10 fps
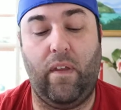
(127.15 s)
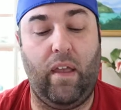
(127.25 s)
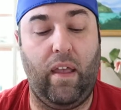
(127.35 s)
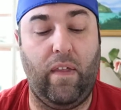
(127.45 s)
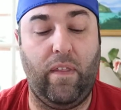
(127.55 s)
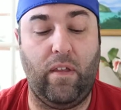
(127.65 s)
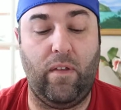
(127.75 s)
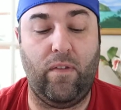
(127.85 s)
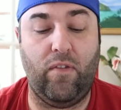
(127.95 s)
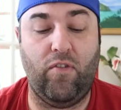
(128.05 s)
and they
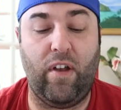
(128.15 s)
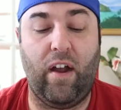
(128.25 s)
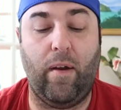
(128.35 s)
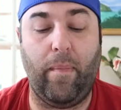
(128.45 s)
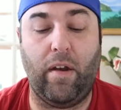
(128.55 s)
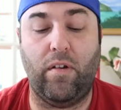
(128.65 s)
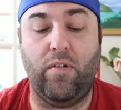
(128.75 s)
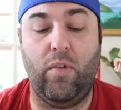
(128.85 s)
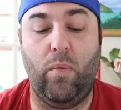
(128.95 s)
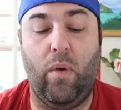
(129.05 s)
use Charmander
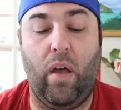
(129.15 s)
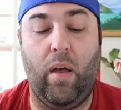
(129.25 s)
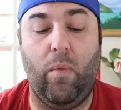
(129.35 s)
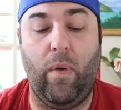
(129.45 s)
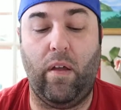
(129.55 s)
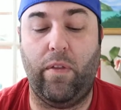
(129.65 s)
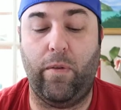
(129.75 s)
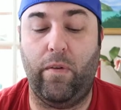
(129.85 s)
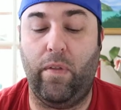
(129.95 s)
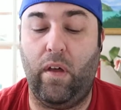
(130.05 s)
to uh, weld
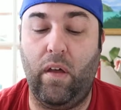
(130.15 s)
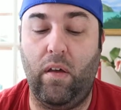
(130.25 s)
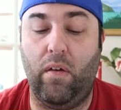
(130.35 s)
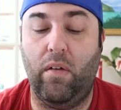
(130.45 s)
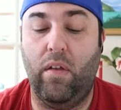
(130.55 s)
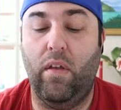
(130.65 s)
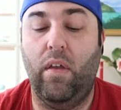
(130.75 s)
through the hole.